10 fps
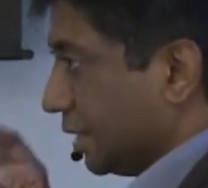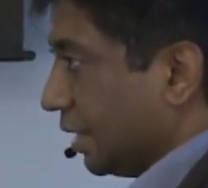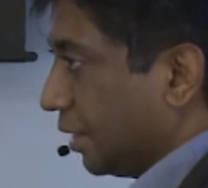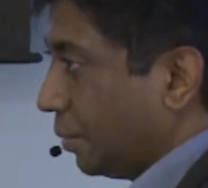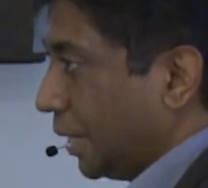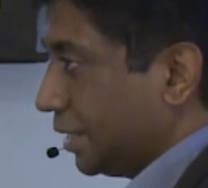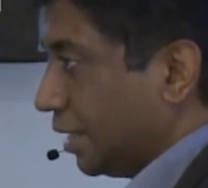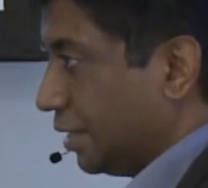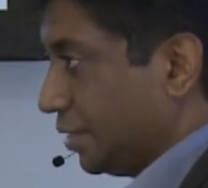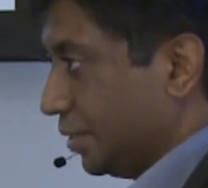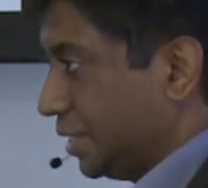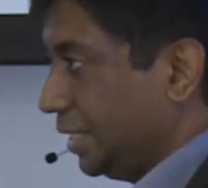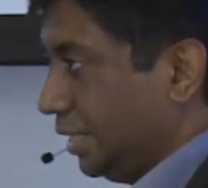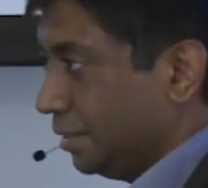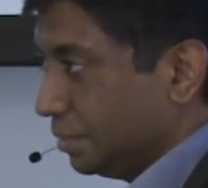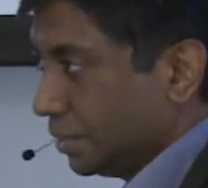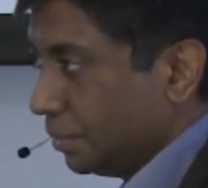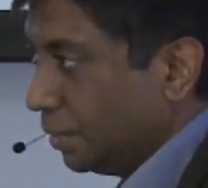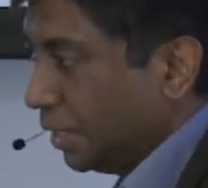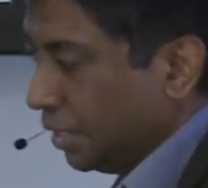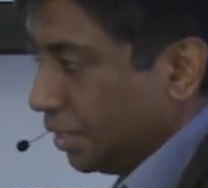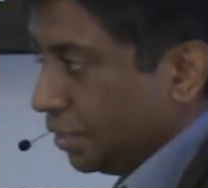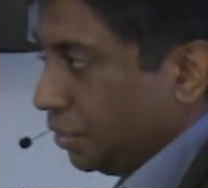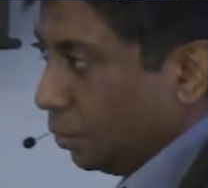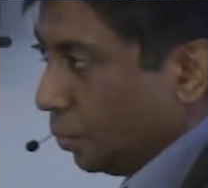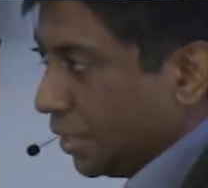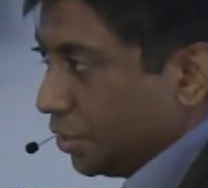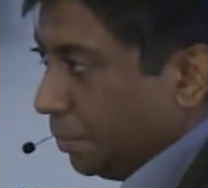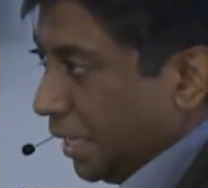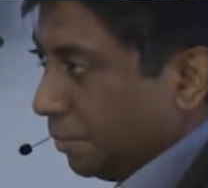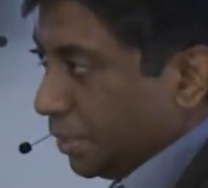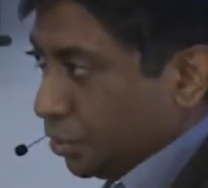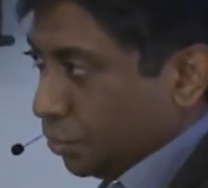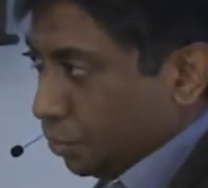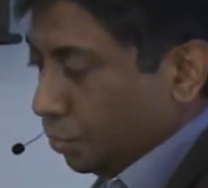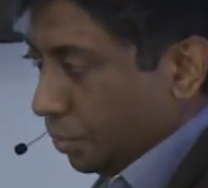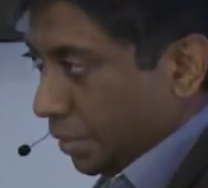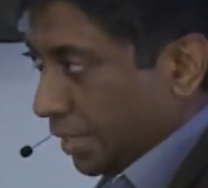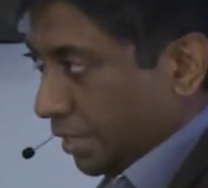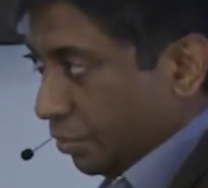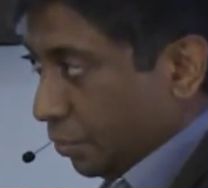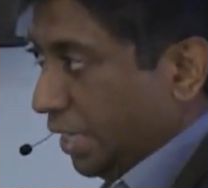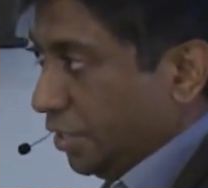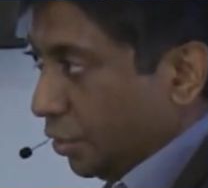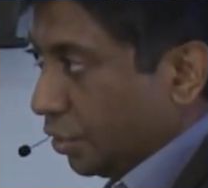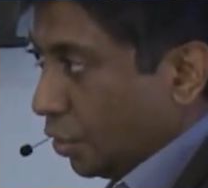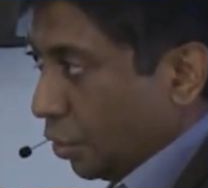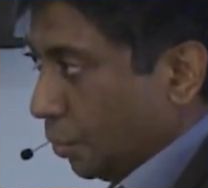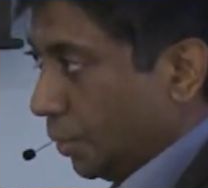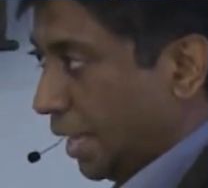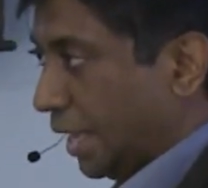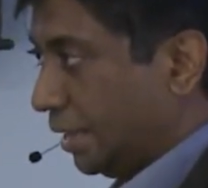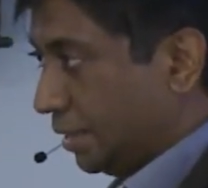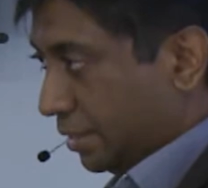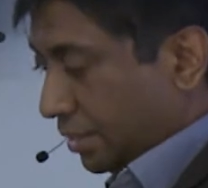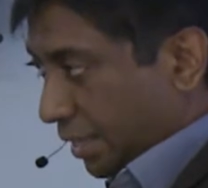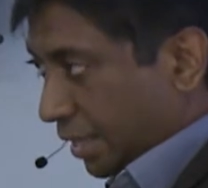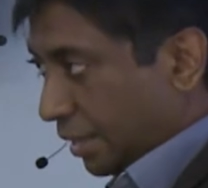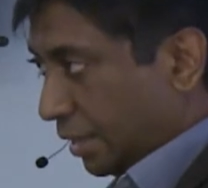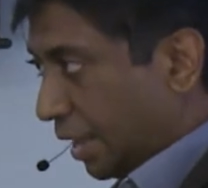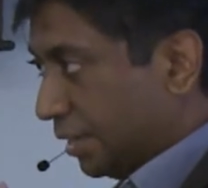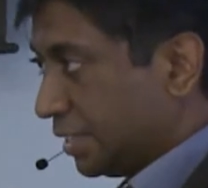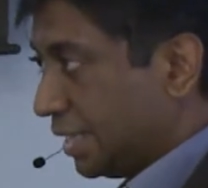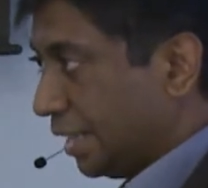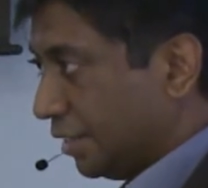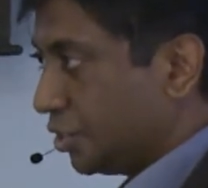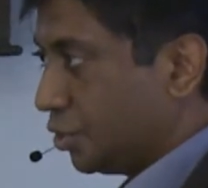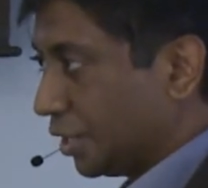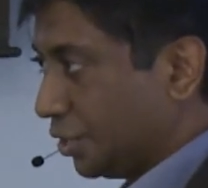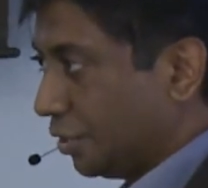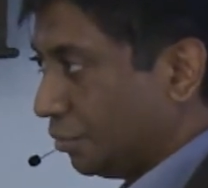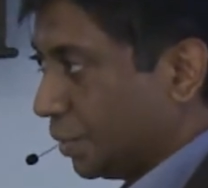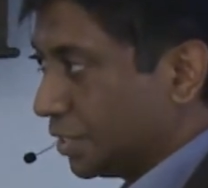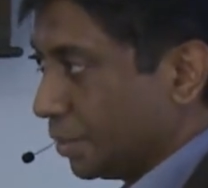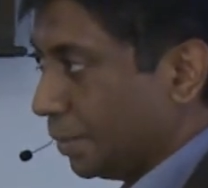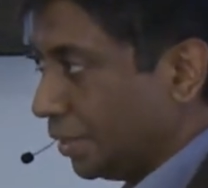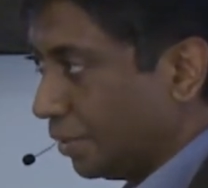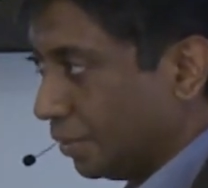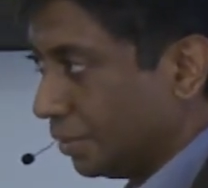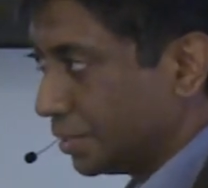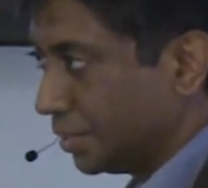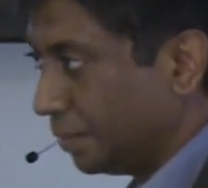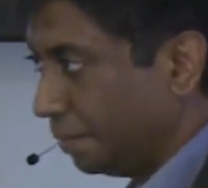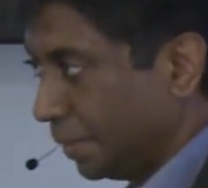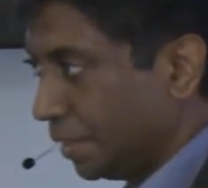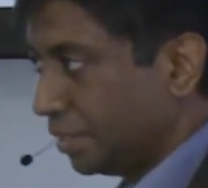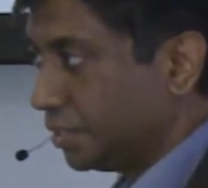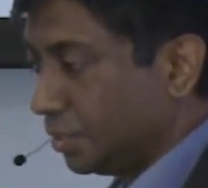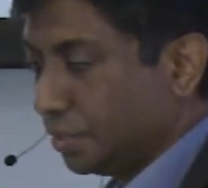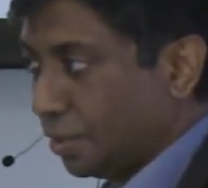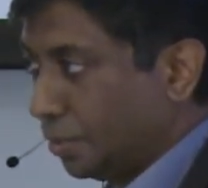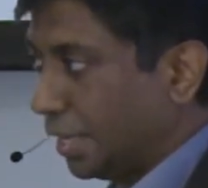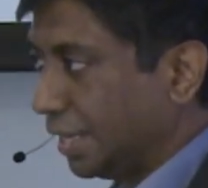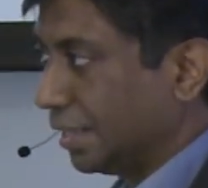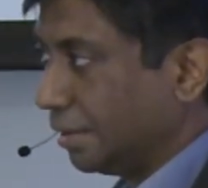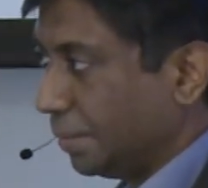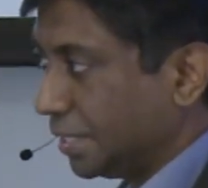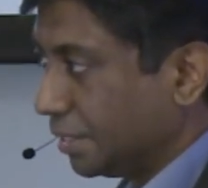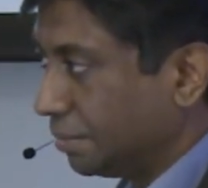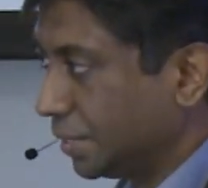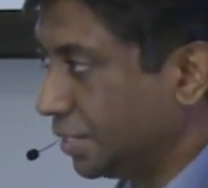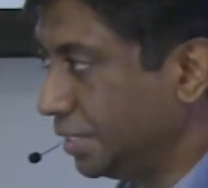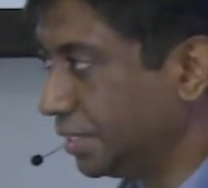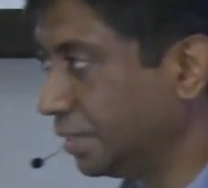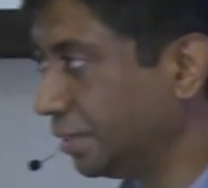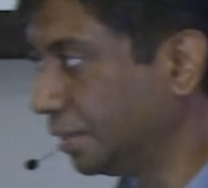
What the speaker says: that are quite hard to see. So you want to be able to read your code and understand the structure of what's going on also. So code like that makes it much easier.